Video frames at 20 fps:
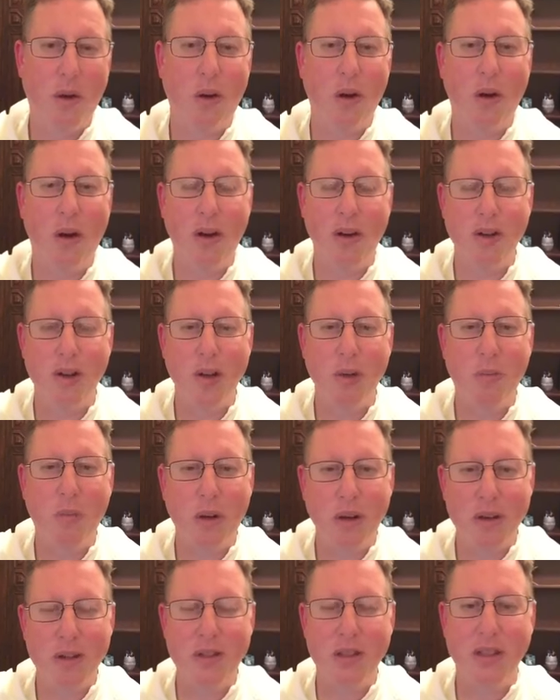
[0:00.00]
or on your
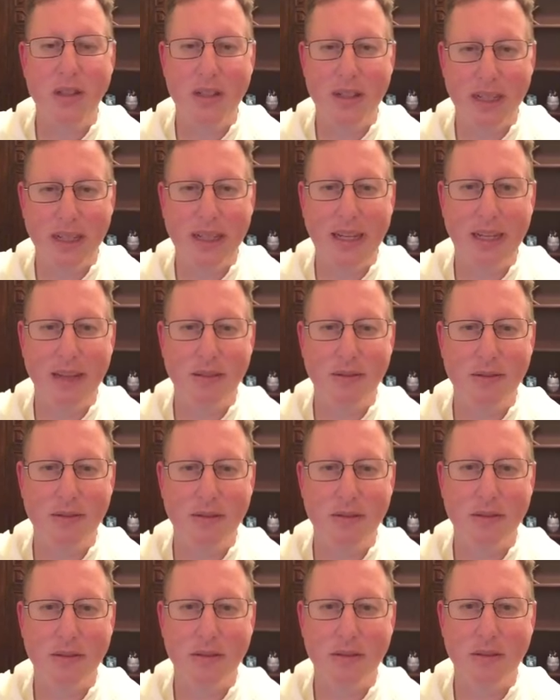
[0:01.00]
person to give.
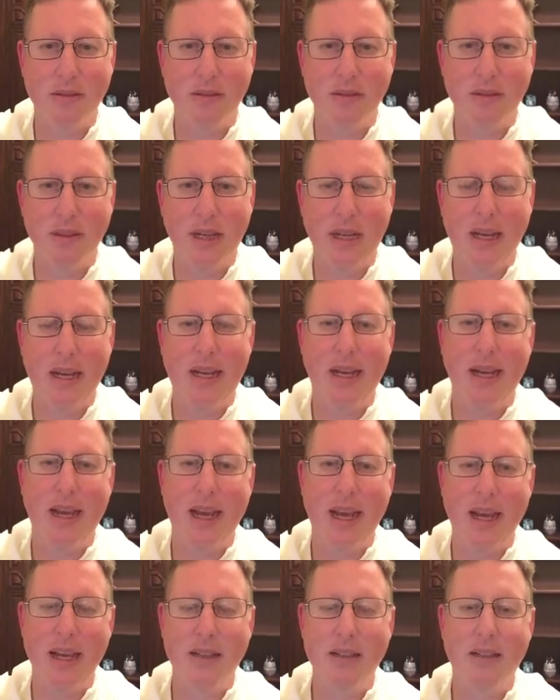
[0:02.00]

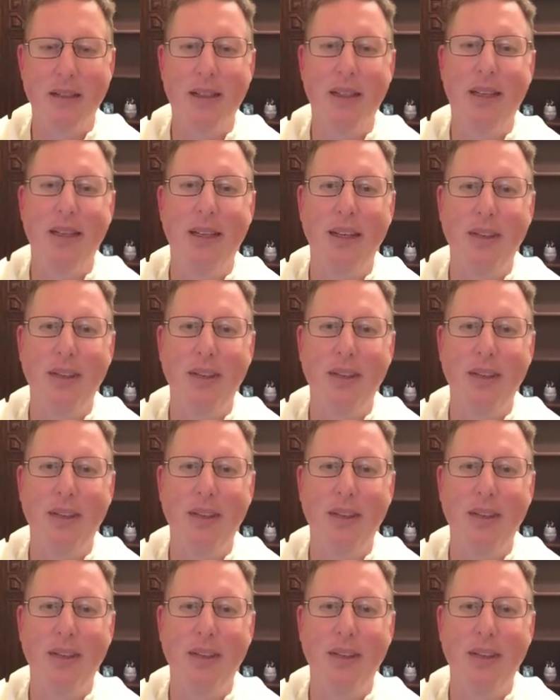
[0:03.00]
And